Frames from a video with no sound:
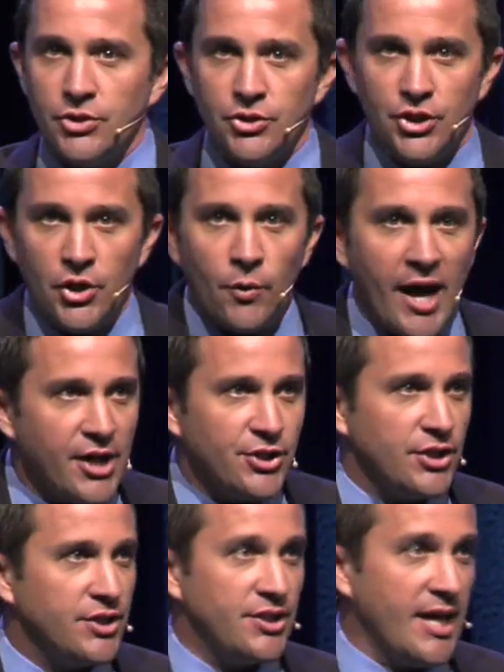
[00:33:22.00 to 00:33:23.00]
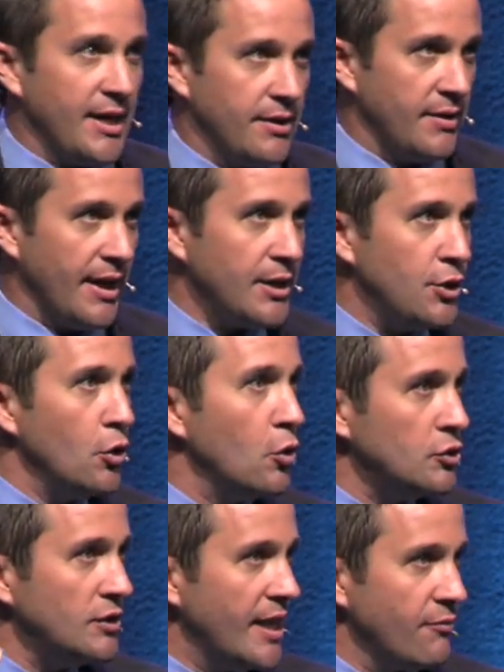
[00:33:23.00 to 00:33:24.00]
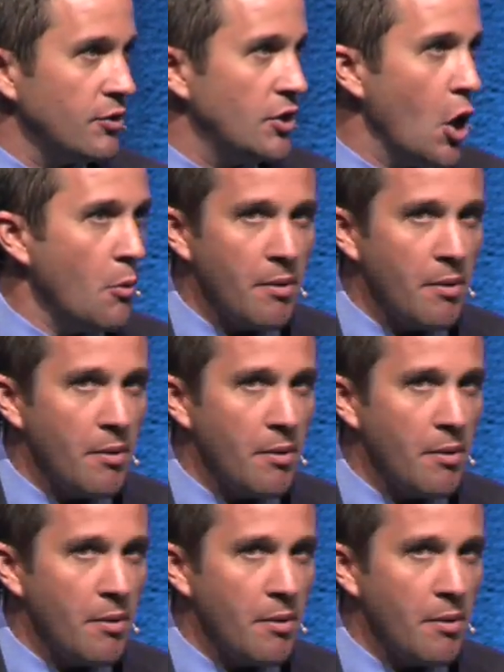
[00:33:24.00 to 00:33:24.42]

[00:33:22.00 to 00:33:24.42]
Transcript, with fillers: Generations that, that you'll never know,